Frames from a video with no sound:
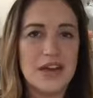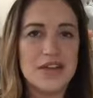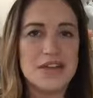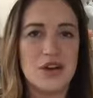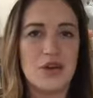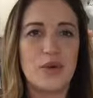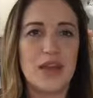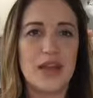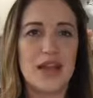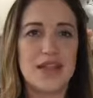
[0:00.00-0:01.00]
So
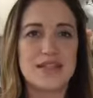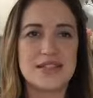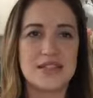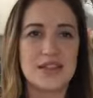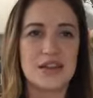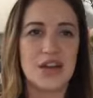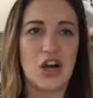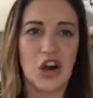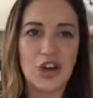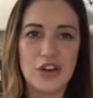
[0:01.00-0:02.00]
it's
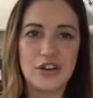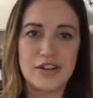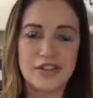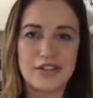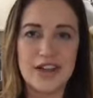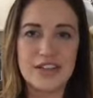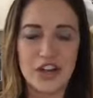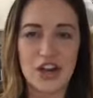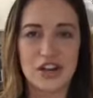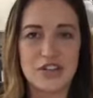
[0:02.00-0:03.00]
hard. It's
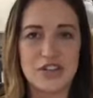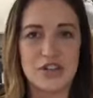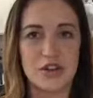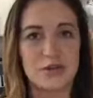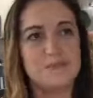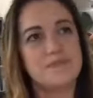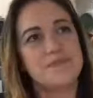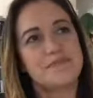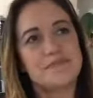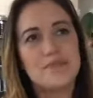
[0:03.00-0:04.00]
hard. So
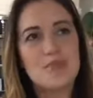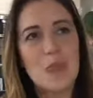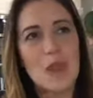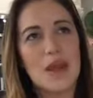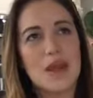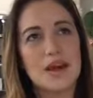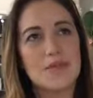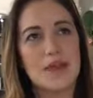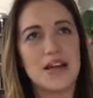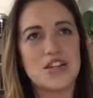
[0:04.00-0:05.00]

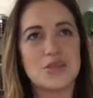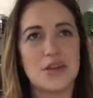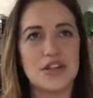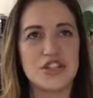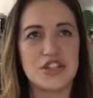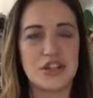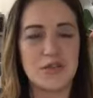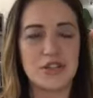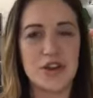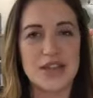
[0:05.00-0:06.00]
I just wanted to share that
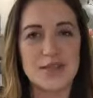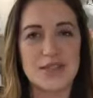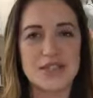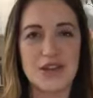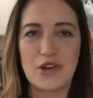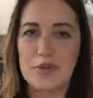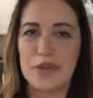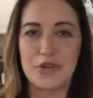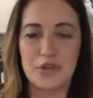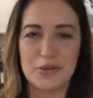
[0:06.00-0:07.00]
with you guys, because I know I'm
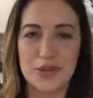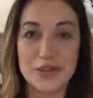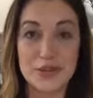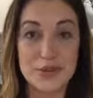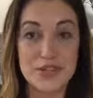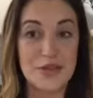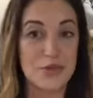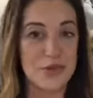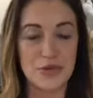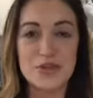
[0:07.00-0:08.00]
not the only one who's ever
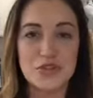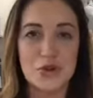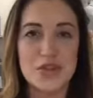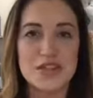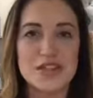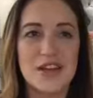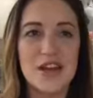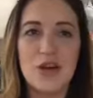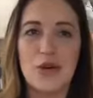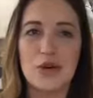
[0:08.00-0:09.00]
been through a divorce
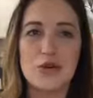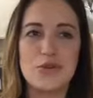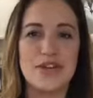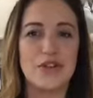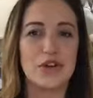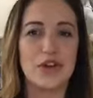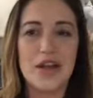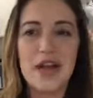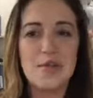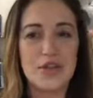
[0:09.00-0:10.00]
or who's ever
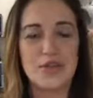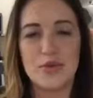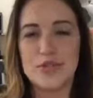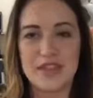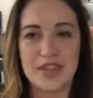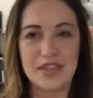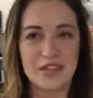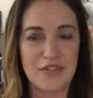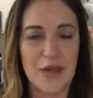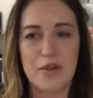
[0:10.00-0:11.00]
been through a death in the
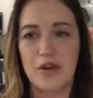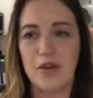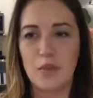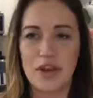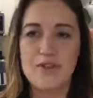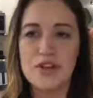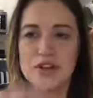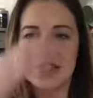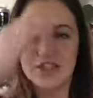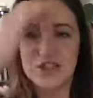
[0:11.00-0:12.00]
family or whatever it
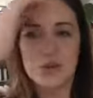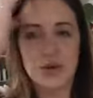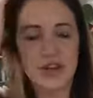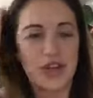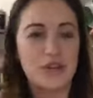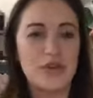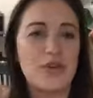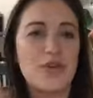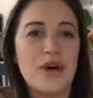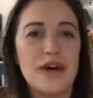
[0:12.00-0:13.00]
is that you're working through.